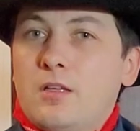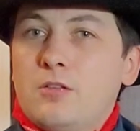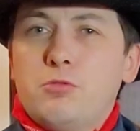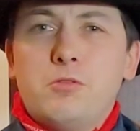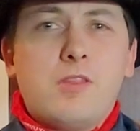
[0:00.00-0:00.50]

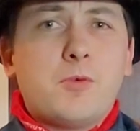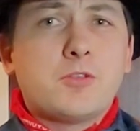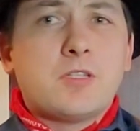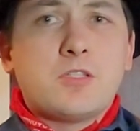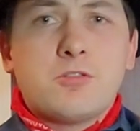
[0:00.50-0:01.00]
Truly the
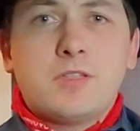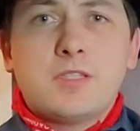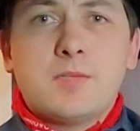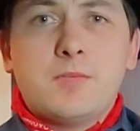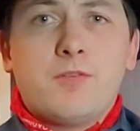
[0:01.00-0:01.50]
most enduring
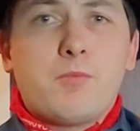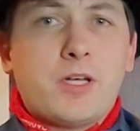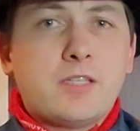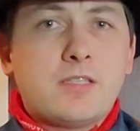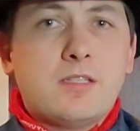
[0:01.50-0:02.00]
symbol of the
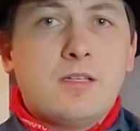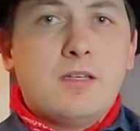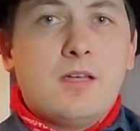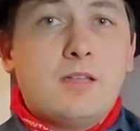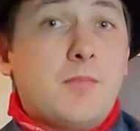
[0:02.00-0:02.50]
West,
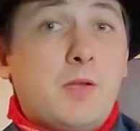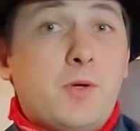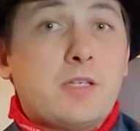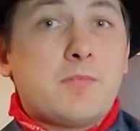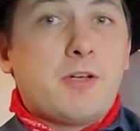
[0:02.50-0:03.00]
and in many
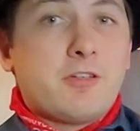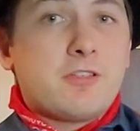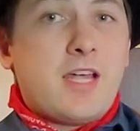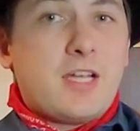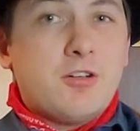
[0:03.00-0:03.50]
ways
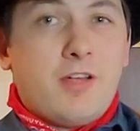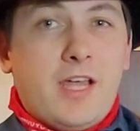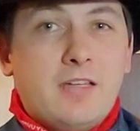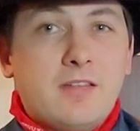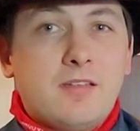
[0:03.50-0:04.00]
America's national
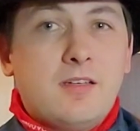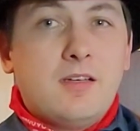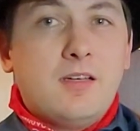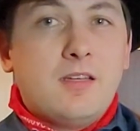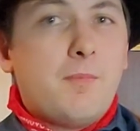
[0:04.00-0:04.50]
hat,
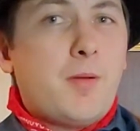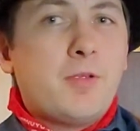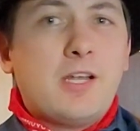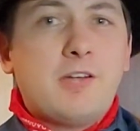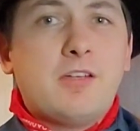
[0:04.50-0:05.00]
the
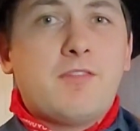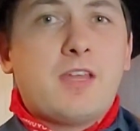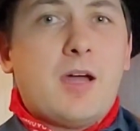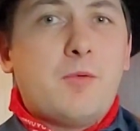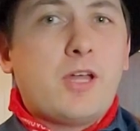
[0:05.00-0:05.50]
popularity of the
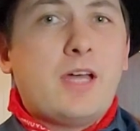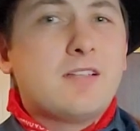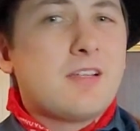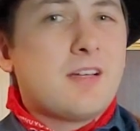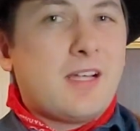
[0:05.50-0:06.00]
cowboy hat
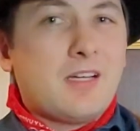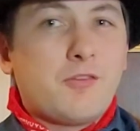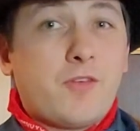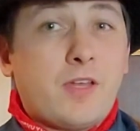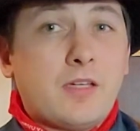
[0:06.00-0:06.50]
is unlikely
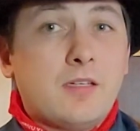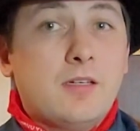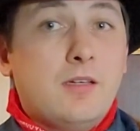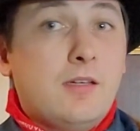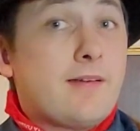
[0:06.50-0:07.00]
to fade,
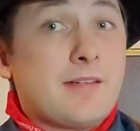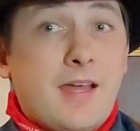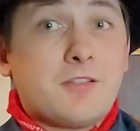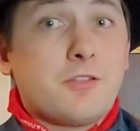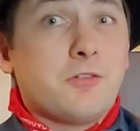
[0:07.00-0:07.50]
and it
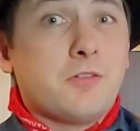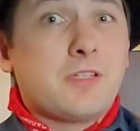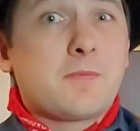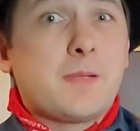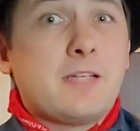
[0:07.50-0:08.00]
has earned
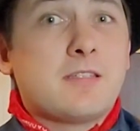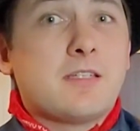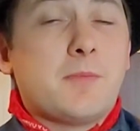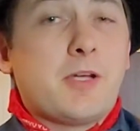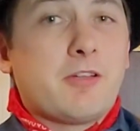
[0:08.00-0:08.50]
its place
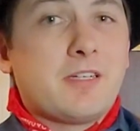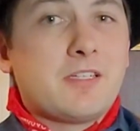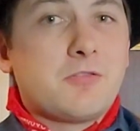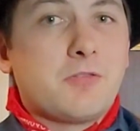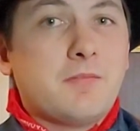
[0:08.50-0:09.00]
in American
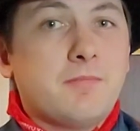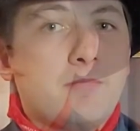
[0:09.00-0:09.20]
history.